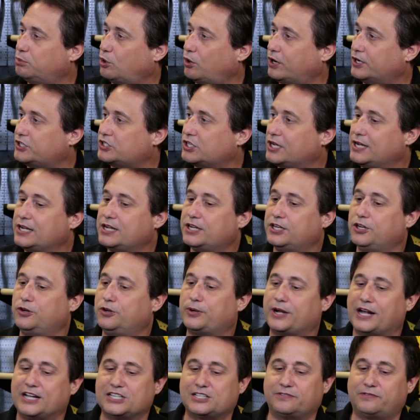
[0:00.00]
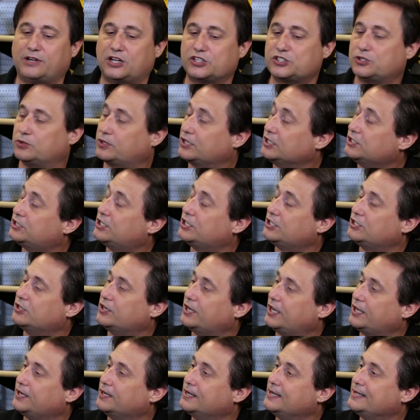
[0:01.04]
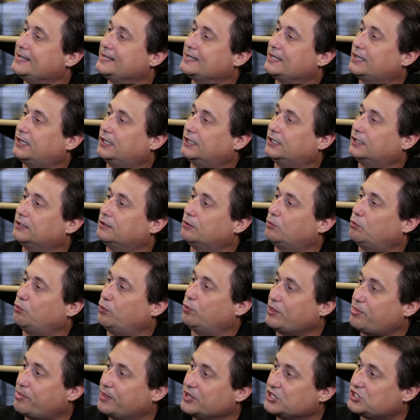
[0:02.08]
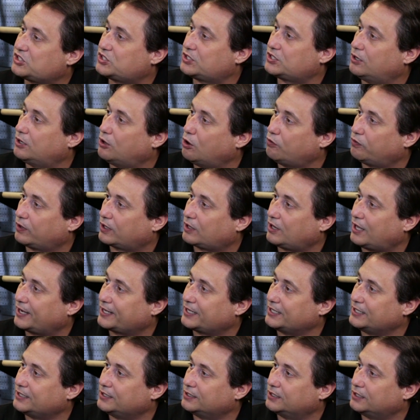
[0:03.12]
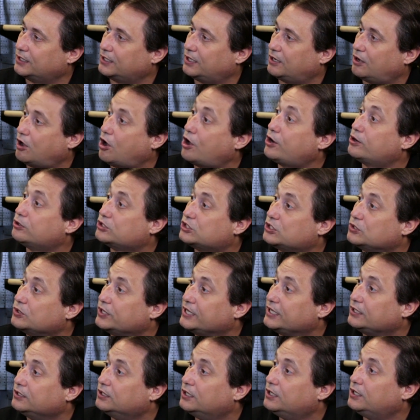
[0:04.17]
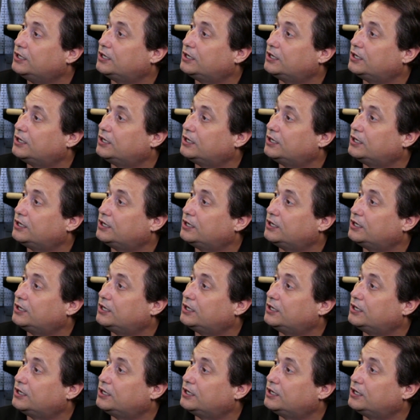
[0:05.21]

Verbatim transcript: boards, you guys have also continued on with this overclocking auto-tuning